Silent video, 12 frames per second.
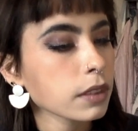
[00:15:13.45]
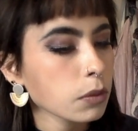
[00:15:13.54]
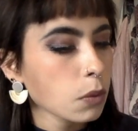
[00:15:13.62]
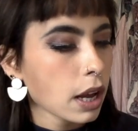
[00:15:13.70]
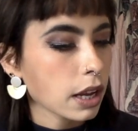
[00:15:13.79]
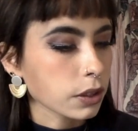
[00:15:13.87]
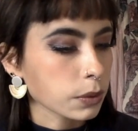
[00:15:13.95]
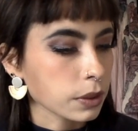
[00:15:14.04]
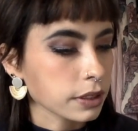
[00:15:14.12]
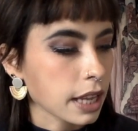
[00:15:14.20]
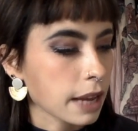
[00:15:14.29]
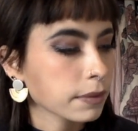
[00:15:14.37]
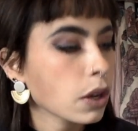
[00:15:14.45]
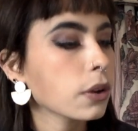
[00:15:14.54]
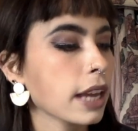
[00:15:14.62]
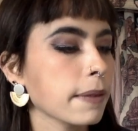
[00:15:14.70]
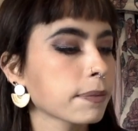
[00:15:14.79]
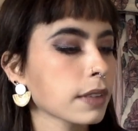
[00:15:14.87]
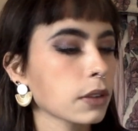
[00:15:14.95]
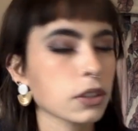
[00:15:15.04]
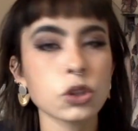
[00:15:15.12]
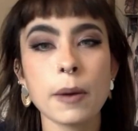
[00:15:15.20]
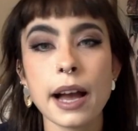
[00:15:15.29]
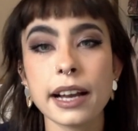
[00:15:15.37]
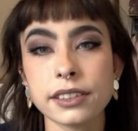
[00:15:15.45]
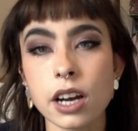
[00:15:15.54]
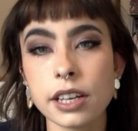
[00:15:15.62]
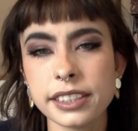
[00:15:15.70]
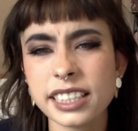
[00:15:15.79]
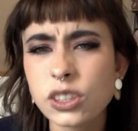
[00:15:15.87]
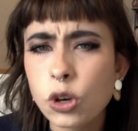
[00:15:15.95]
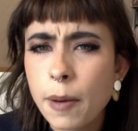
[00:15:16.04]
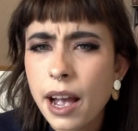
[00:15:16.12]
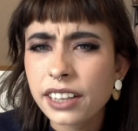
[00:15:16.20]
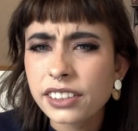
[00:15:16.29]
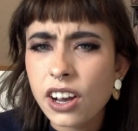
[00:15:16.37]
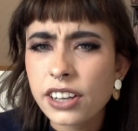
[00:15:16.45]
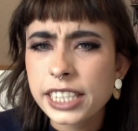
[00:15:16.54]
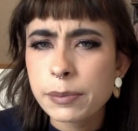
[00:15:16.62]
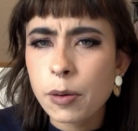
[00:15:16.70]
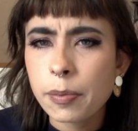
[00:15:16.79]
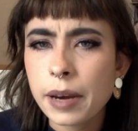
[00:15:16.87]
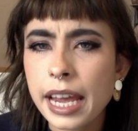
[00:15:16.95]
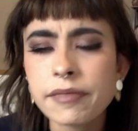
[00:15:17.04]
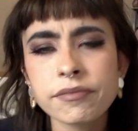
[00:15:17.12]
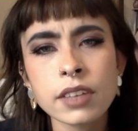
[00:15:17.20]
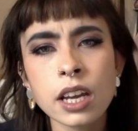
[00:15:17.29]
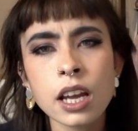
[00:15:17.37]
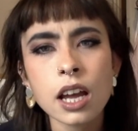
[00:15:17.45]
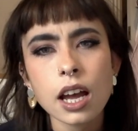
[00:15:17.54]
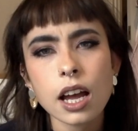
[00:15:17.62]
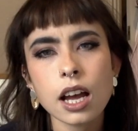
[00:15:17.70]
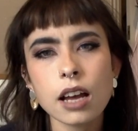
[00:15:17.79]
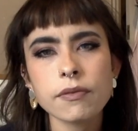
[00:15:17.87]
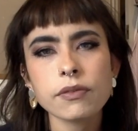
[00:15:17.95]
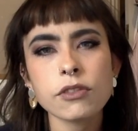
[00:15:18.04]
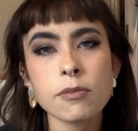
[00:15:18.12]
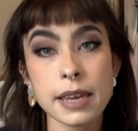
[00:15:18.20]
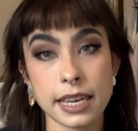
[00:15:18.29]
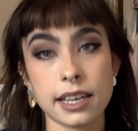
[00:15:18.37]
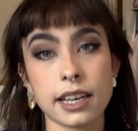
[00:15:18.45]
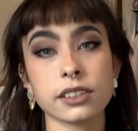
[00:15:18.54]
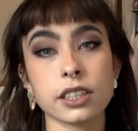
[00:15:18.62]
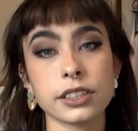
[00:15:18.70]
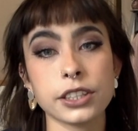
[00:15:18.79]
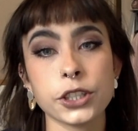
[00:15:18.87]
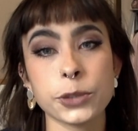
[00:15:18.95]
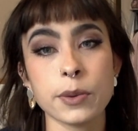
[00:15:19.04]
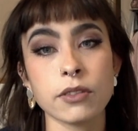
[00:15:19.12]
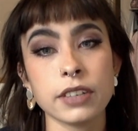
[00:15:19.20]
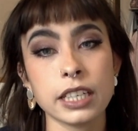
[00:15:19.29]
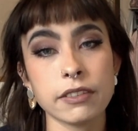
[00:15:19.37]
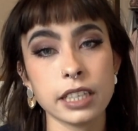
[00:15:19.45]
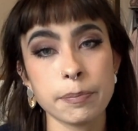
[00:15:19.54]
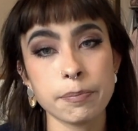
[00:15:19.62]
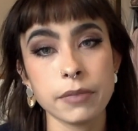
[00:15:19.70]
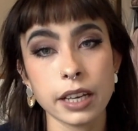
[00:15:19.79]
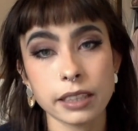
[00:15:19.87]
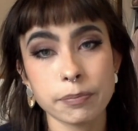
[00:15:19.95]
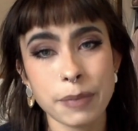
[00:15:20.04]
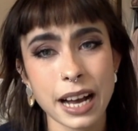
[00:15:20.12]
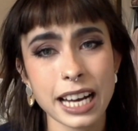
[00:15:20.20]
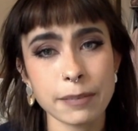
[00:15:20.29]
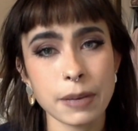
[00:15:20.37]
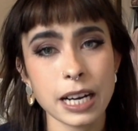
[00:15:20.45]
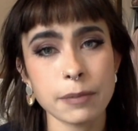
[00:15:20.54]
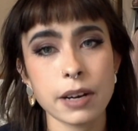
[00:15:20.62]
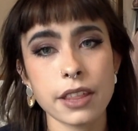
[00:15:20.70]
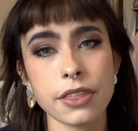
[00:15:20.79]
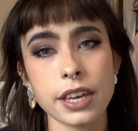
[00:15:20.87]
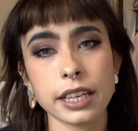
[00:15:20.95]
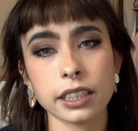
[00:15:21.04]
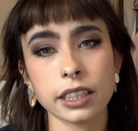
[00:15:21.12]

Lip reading: What else was there? Oh yeah, I was going to talk about anxiety. Did I talk about anxiety properly? For me, anxiety used to be a really, really like bad thing.